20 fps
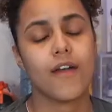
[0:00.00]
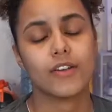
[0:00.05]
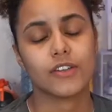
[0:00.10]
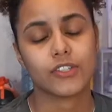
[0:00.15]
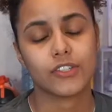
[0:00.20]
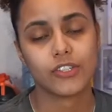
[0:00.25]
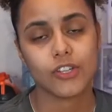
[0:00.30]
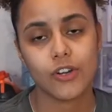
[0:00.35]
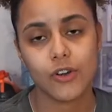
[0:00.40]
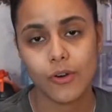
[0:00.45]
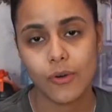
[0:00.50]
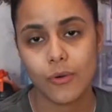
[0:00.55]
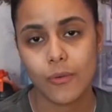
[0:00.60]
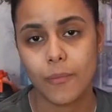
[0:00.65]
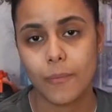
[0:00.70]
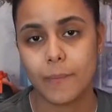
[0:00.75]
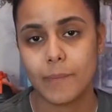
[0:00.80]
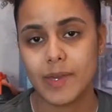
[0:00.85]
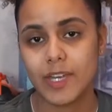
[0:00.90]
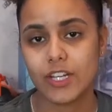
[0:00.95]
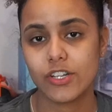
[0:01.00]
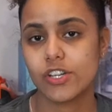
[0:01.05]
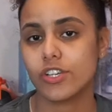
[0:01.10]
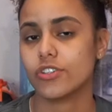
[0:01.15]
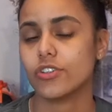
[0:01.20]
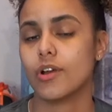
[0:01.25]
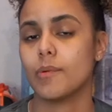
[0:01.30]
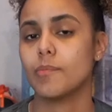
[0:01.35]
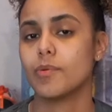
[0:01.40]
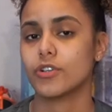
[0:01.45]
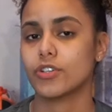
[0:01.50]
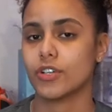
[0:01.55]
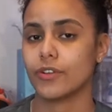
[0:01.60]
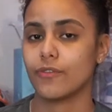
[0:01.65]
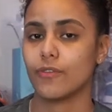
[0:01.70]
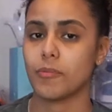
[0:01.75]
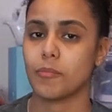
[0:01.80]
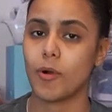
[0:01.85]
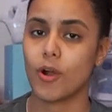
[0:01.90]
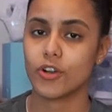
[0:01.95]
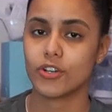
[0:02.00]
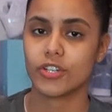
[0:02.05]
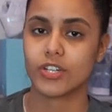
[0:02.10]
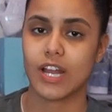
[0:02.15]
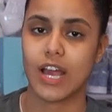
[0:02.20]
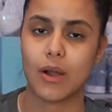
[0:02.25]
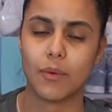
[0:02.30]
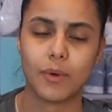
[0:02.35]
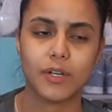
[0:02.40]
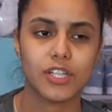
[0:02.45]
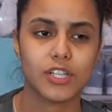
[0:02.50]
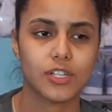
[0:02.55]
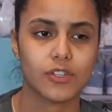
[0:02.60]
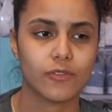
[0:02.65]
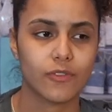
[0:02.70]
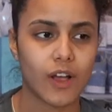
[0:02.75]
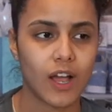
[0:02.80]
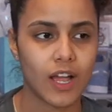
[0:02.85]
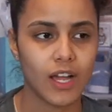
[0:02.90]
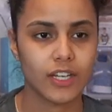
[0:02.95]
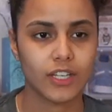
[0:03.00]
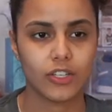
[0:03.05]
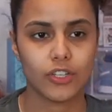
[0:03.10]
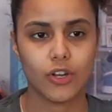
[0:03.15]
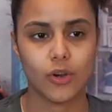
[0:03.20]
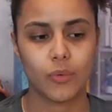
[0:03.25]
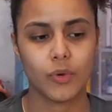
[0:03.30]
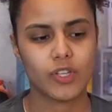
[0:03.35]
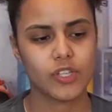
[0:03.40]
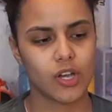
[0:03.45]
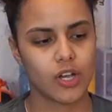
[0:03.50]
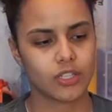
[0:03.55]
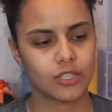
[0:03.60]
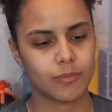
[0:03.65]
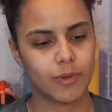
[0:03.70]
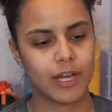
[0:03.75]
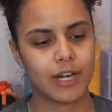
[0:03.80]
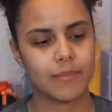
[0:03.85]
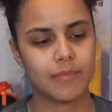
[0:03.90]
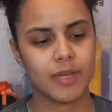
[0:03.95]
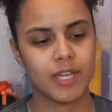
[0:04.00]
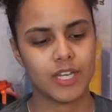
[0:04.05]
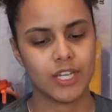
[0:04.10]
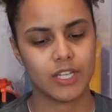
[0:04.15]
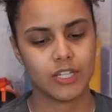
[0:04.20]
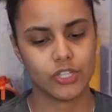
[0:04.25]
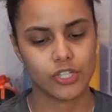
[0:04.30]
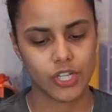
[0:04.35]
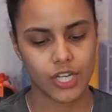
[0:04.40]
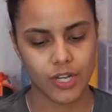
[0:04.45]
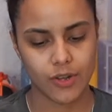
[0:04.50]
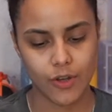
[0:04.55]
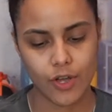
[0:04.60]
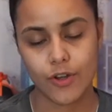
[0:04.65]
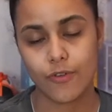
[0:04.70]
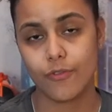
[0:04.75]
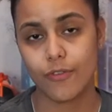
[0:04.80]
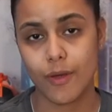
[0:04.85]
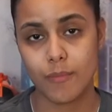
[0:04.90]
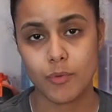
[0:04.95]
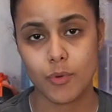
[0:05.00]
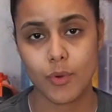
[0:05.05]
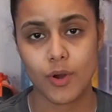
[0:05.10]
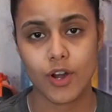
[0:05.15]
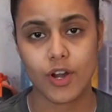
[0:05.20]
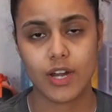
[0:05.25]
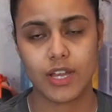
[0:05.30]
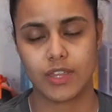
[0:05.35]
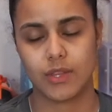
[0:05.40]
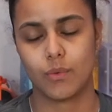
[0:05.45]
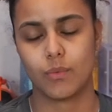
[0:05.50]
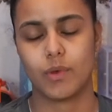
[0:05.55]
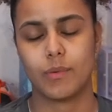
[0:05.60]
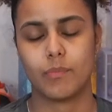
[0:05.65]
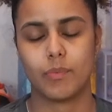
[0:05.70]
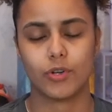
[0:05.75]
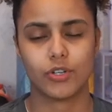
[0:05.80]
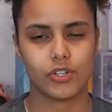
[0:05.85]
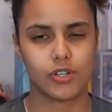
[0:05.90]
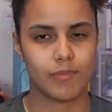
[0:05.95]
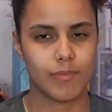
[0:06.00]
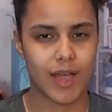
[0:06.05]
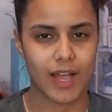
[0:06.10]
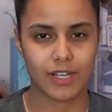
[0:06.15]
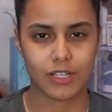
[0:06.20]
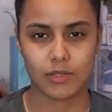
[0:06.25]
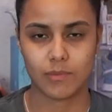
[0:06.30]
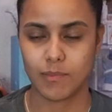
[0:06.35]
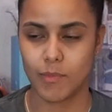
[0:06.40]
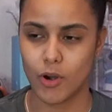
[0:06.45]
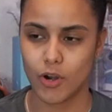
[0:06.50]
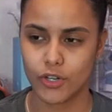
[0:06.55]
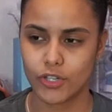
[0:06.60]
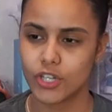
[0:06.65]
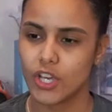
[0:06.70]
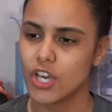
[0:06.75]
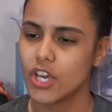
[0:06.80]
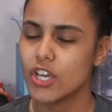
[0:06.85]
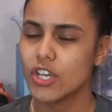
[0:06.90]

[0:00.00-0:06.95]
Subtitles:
So me and Jesser are pushing for March now, which is fine. You know, we talked about it being in February, and then we pushed it back to March.